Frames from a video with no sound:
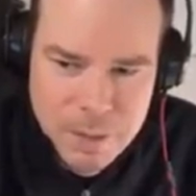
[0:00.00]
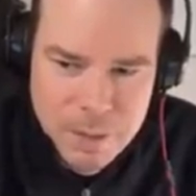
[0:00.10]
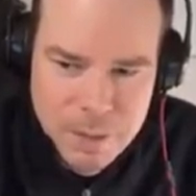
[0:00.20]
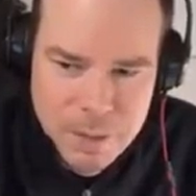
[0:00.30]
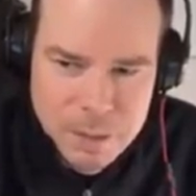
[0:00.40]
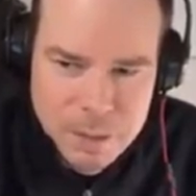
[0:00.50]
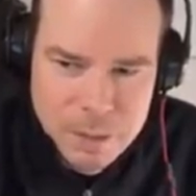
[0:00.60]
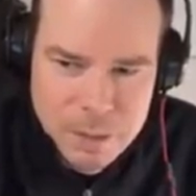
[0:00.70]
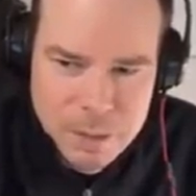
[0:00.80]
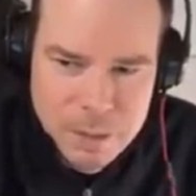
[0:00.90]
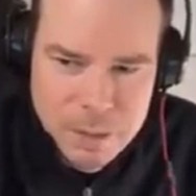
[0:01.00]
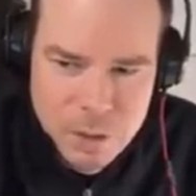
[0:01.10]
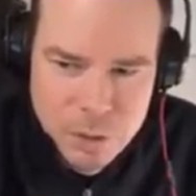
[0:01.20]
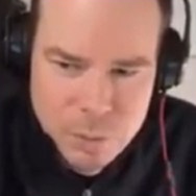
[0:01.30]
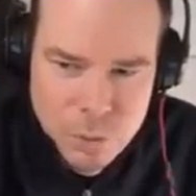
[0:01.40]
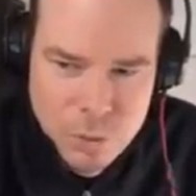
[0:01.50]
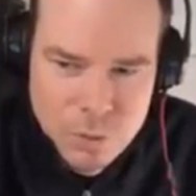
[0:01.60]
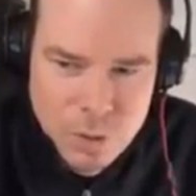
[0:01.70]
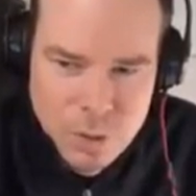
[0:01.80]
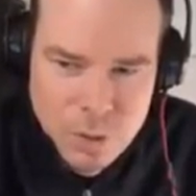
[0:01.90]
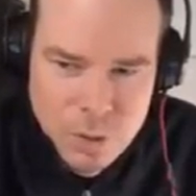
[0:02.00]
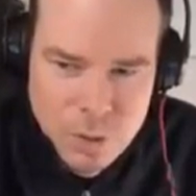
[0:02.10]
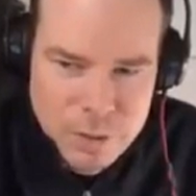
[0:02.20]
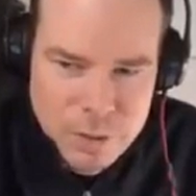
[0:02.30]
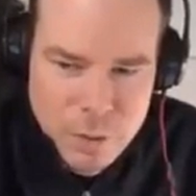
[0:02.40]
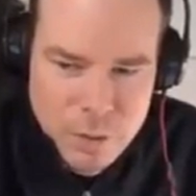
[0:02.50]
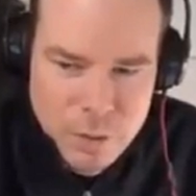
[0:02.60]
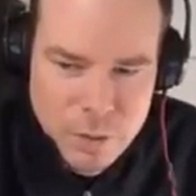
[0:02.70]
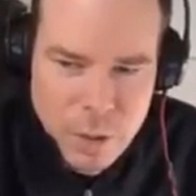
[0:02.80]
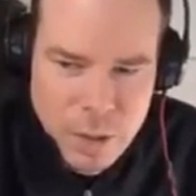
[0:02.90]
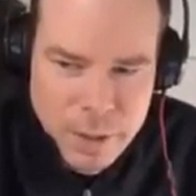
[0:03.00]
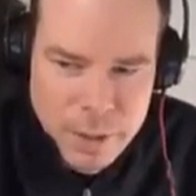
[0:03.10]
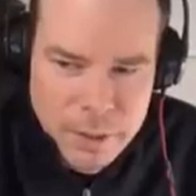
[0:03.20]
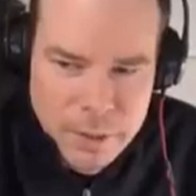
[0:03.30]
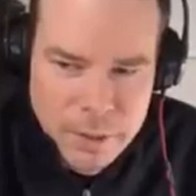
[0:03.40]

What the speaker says: Let's do a U move. So that's what the Y